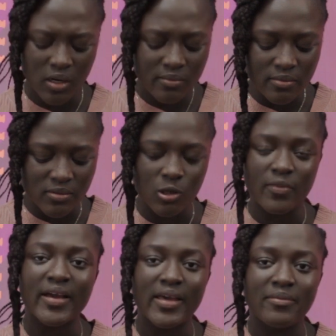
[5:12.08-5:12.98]
no, I'm
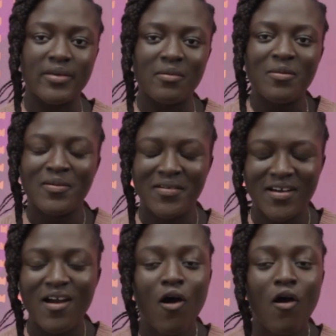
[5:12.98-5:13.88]
not going to be
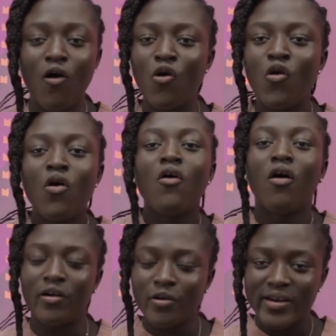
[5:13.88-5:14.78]

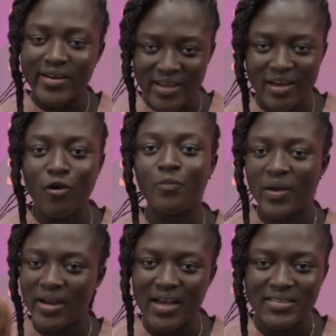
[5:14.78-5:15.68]
or not dear, or
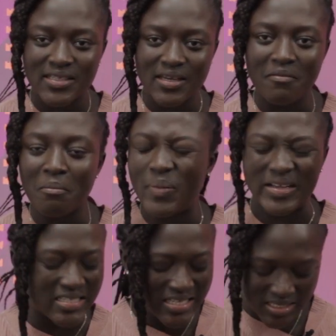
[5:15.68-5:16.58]
penasim,
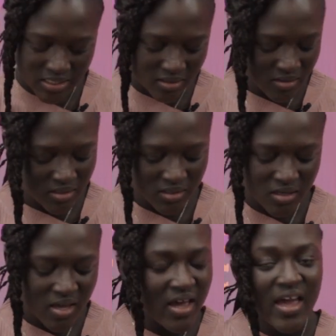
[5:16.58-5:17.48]
but.
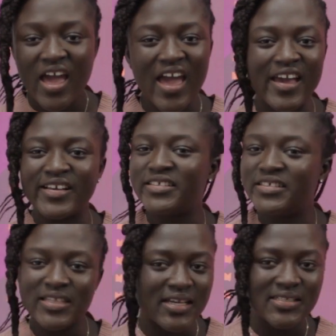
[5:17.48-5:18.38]

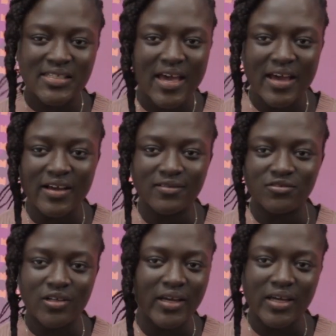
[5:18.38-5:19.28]
And yes, sir,
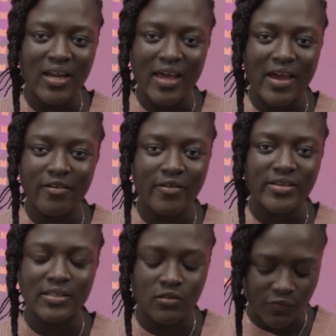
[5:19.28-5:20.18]
Drake is the
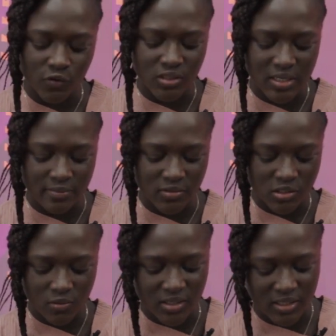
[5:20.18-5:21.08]
greatest of all time.
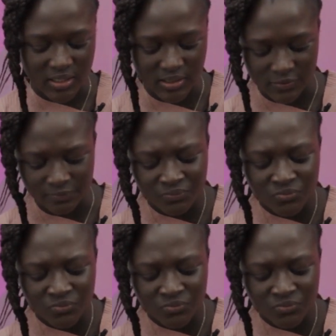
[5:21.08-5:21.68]
So what does it?